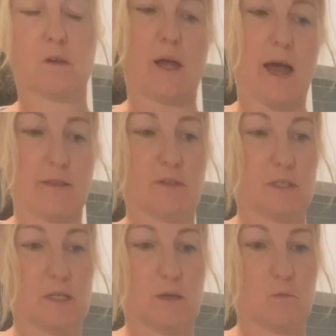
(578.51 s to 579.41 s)
add the
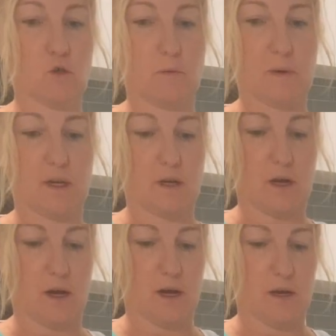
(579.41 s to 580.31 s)
stickum to it,
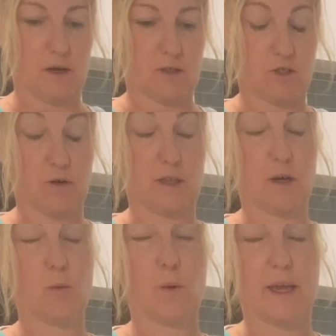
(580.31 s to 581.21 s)

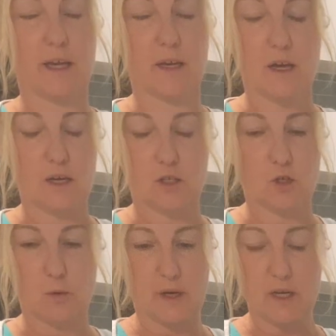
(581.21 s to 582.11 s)
the wick
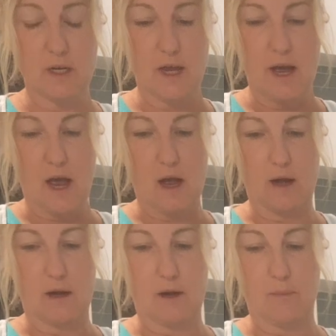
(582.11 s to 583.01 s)
to it.
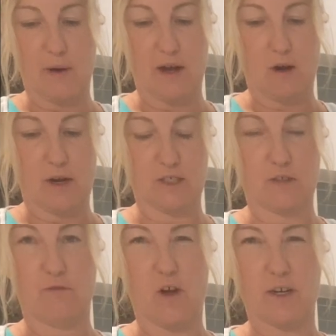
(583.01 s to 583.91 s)
But I just
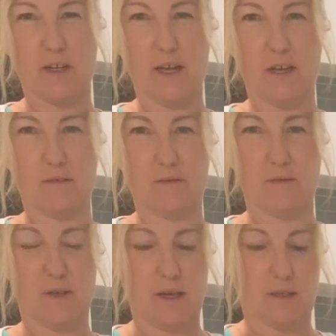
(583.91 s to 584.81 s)
find
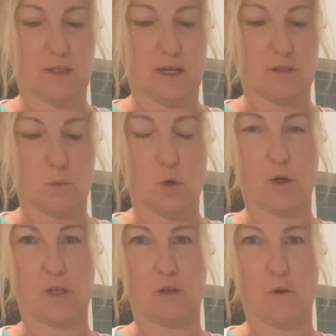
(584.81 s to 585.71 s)
it does
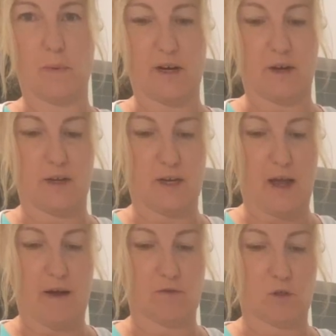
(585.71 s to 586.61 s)
work a lot better, and you
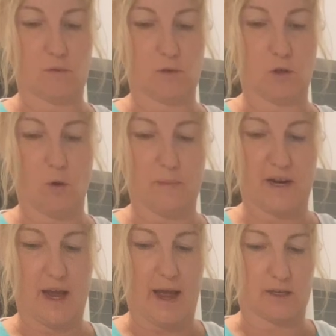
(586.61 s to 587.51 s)
have a lot better
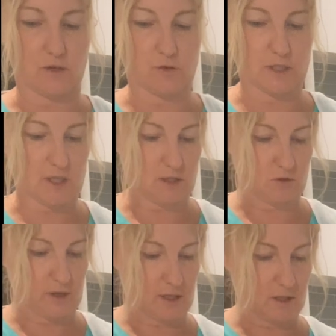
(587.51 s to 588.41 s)
accuracy
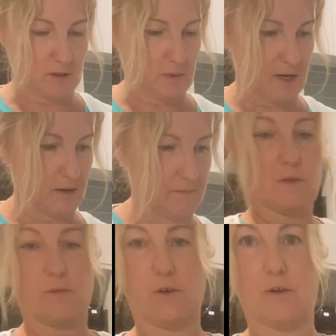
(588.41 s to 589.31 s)
doing it this way.
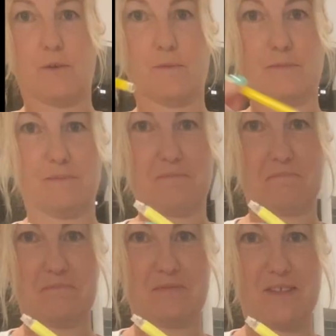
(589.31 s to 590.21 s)
So
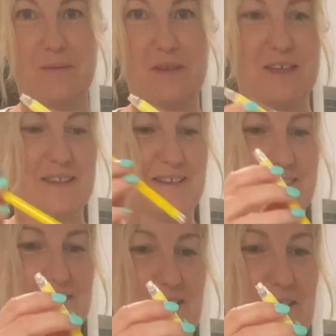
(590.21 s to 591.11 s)
something that I